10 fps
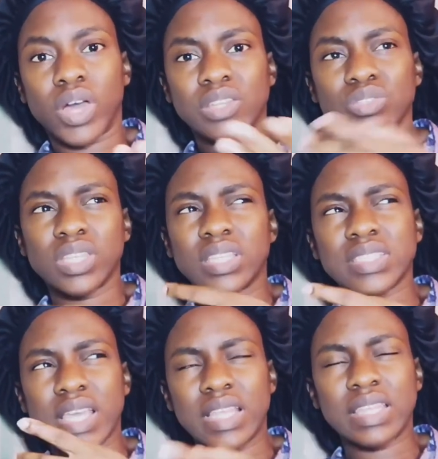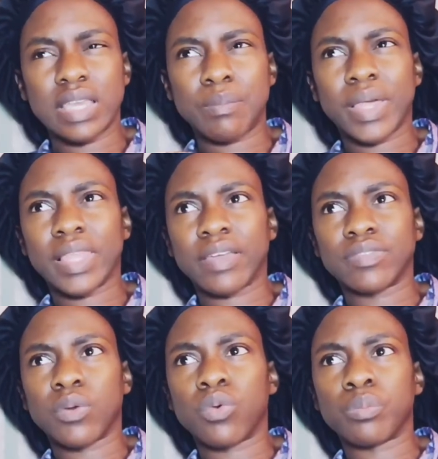I don't think there's anything in my life
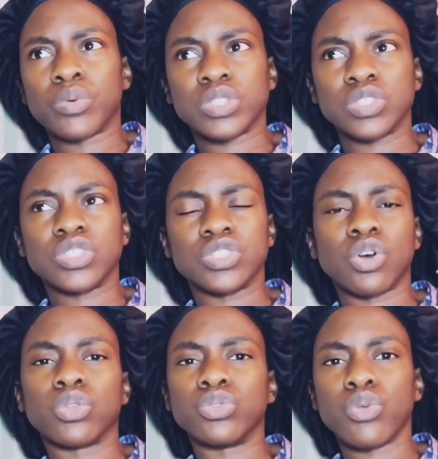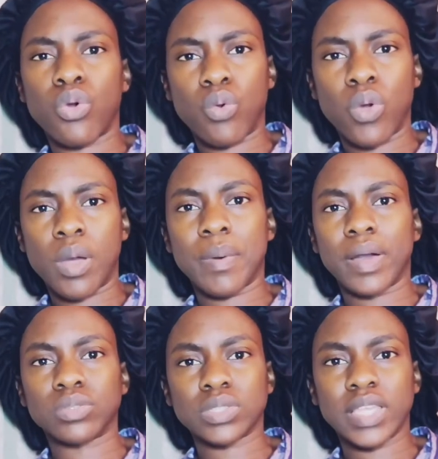that one person does not know about.